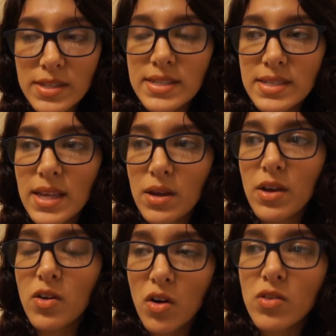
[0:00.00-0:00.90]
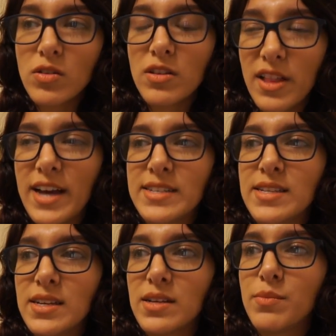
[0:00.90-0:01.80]
This is like a cult
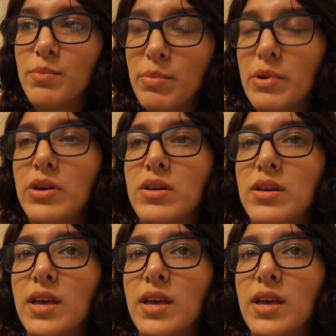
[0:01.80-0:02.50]
classic book,